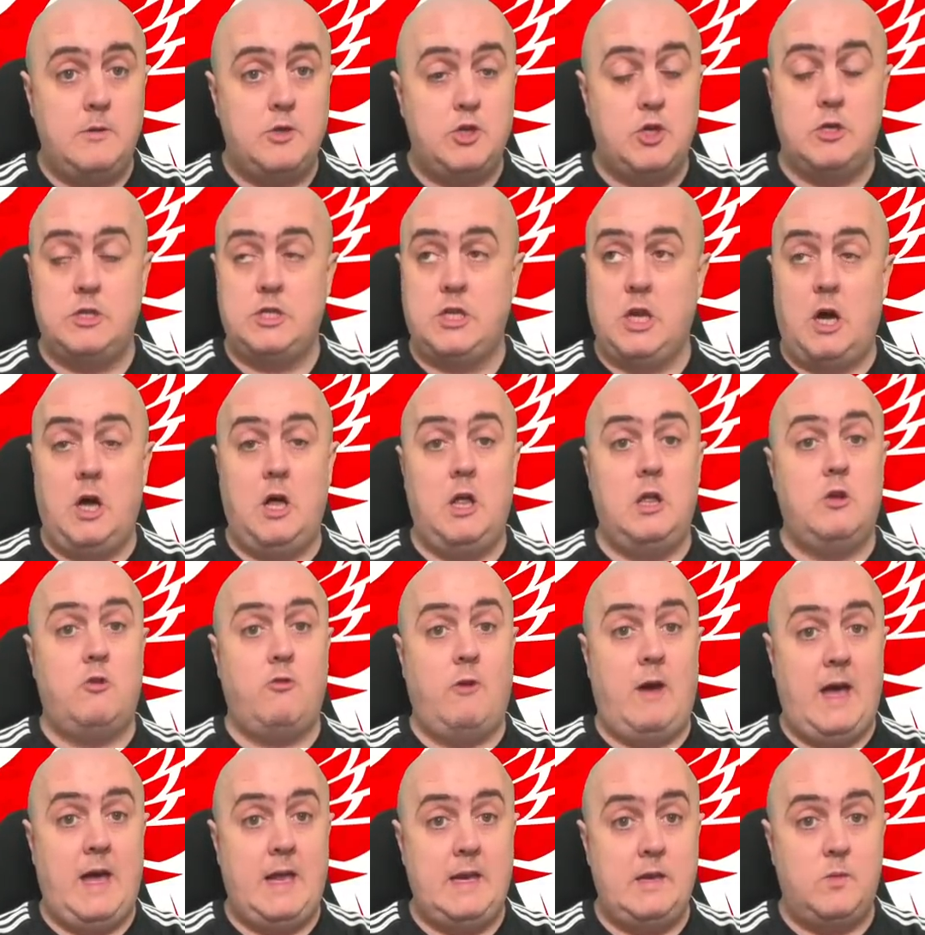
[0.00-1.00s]
Sure, it's all
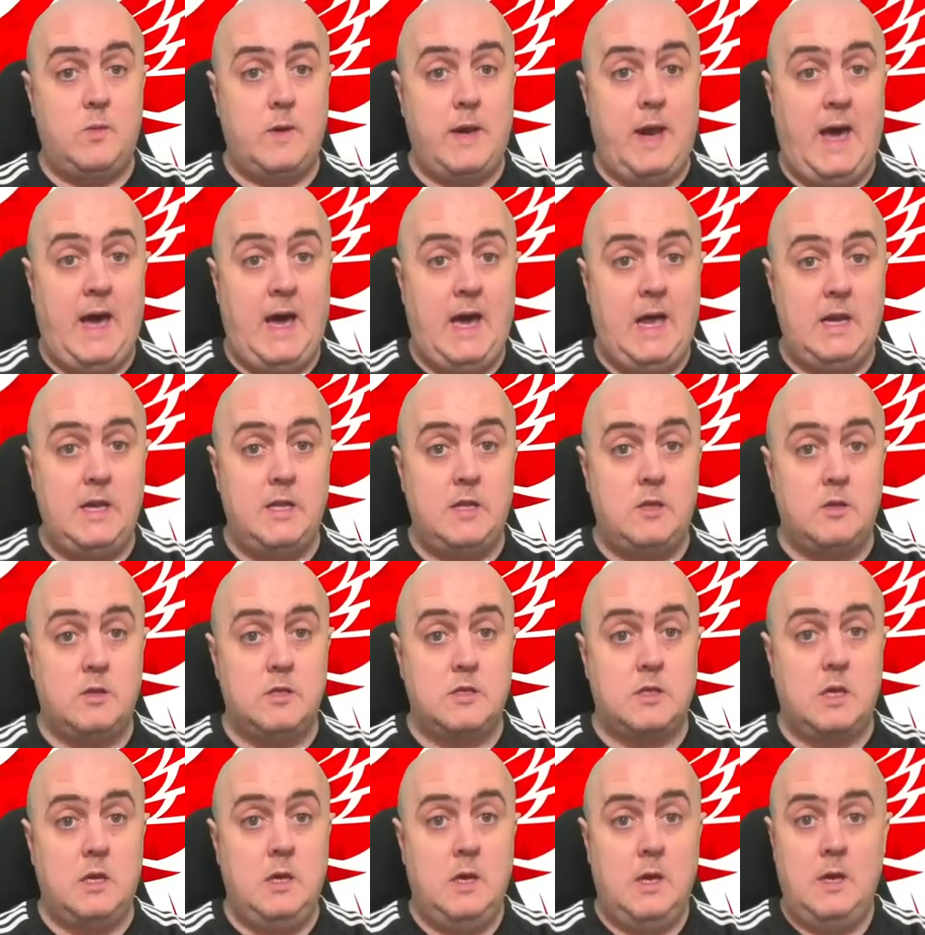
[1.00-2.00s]
grand when Haaland does
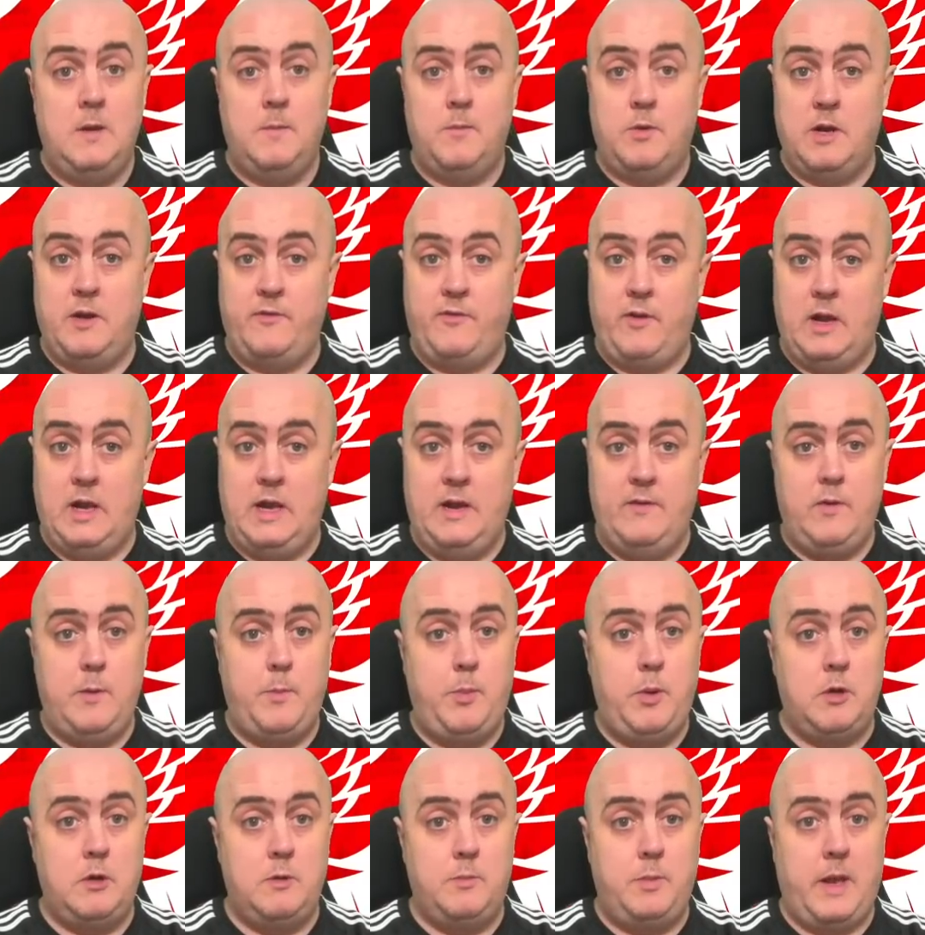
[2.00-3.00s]
it, but if a
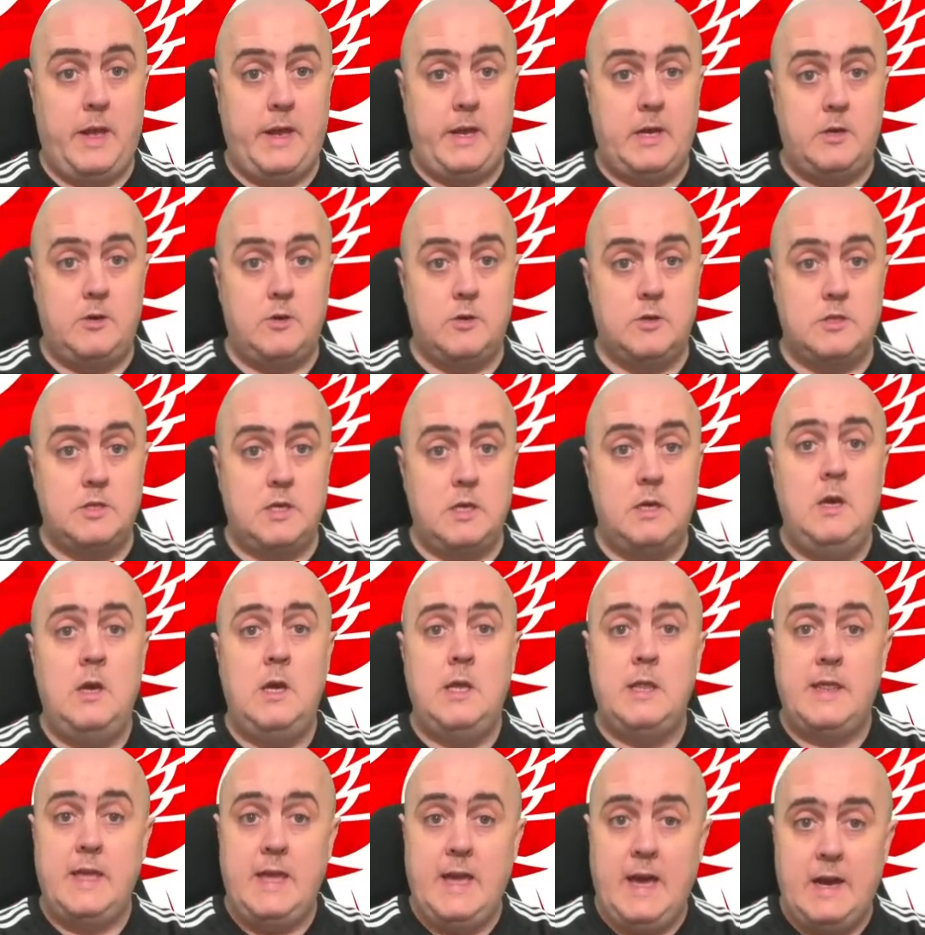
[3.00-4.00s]
Liverpool player does it,
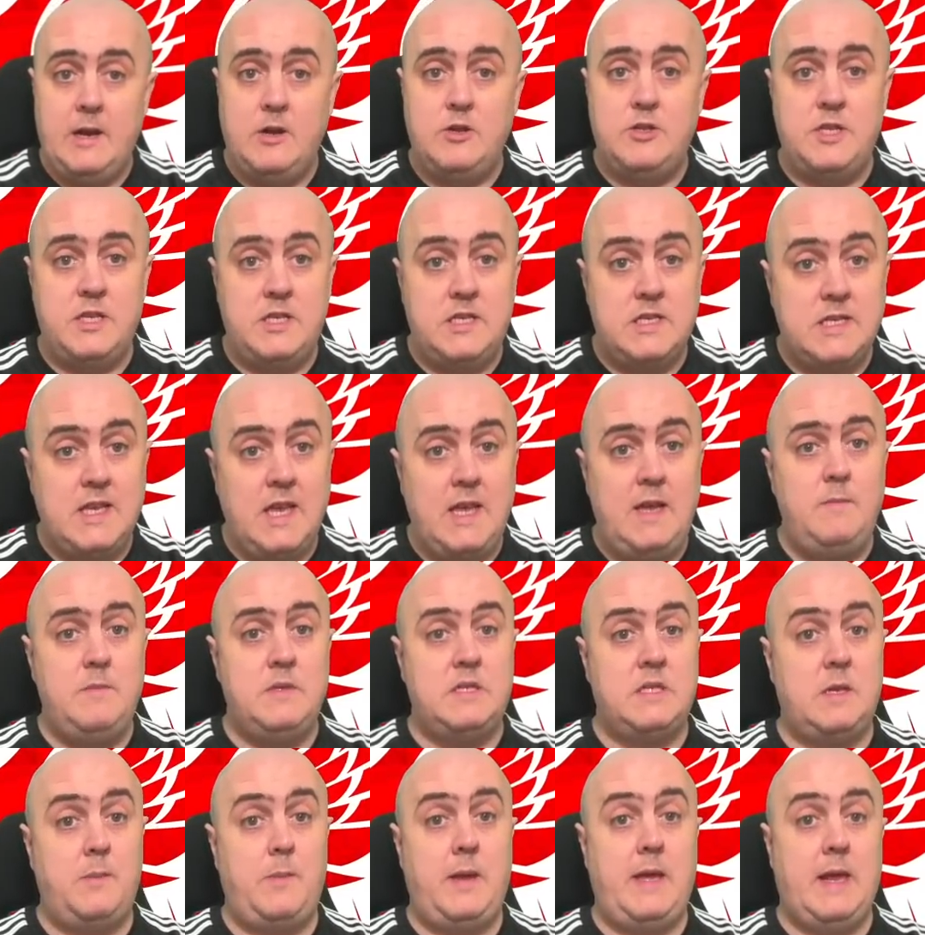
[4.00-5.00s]
the energy seems
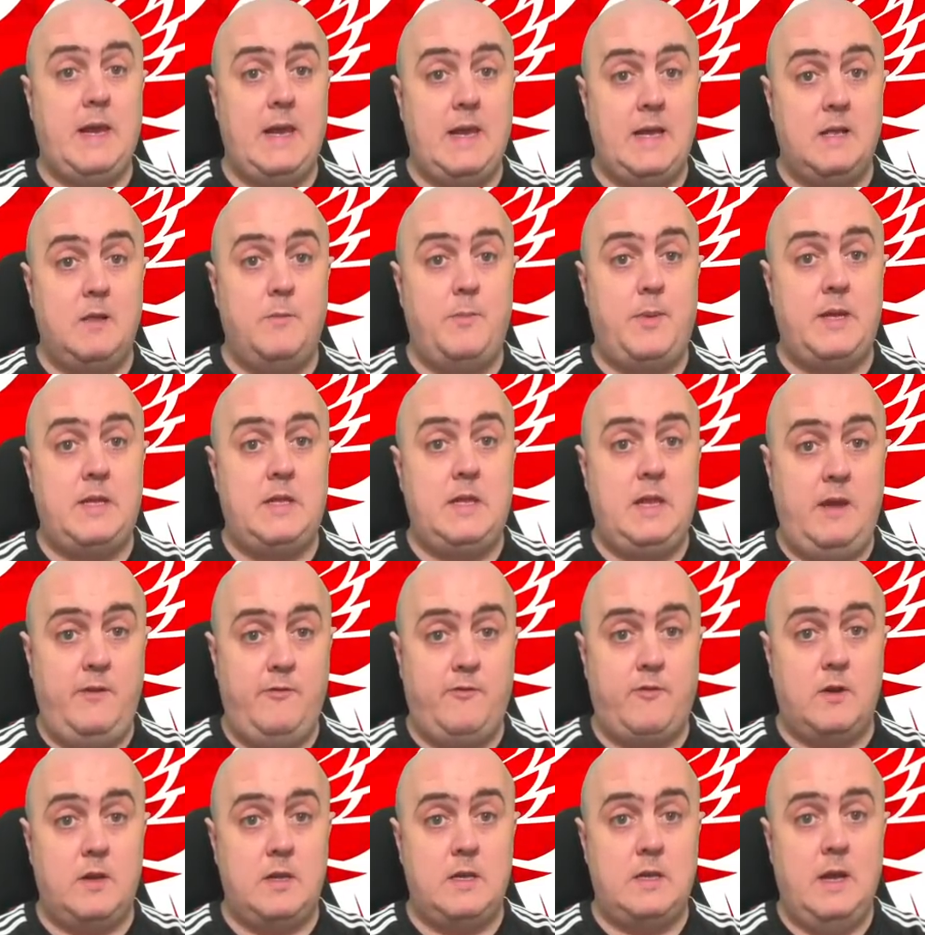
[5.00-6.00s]
to be a little bit
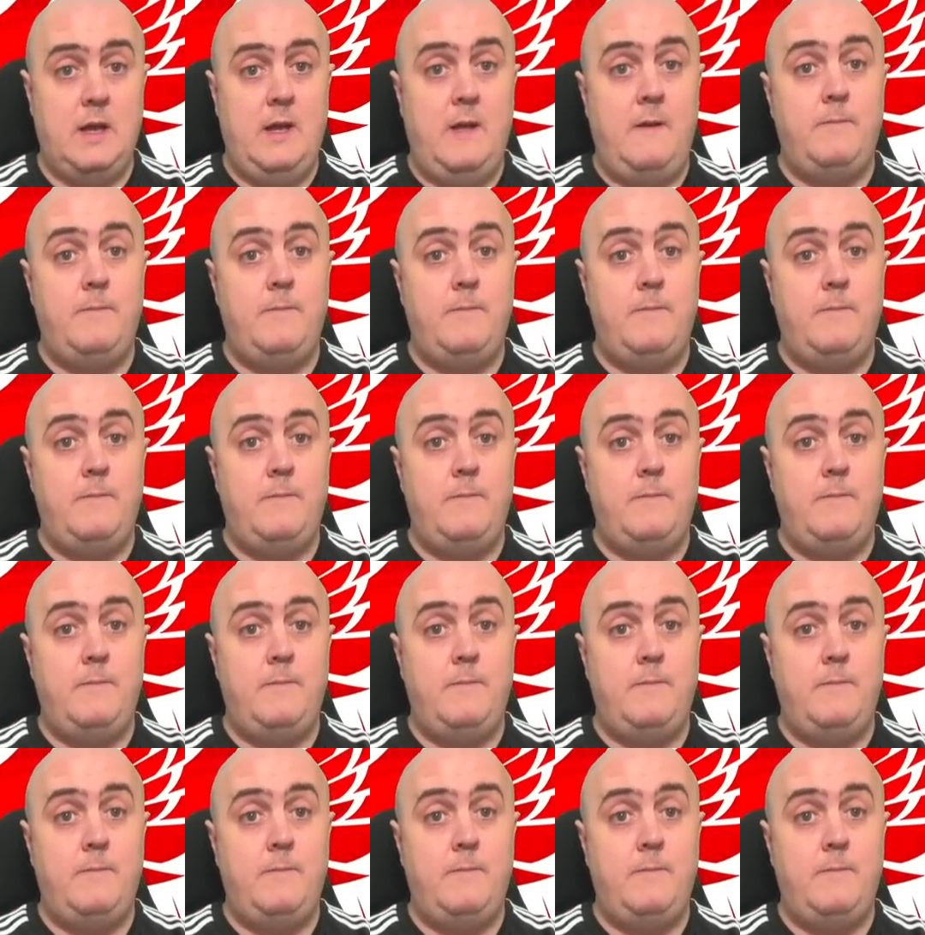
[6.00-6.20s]
different.